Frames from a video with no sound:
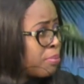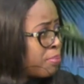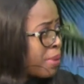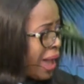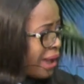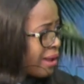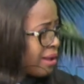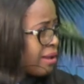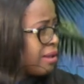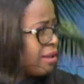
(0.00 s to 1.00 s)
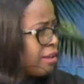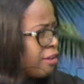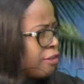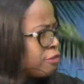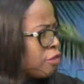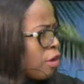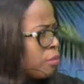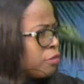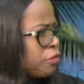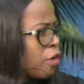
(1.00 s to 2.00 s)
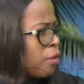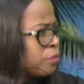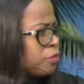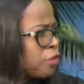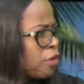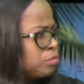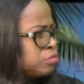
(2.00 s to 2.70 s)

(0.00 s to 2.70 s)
back from, from, from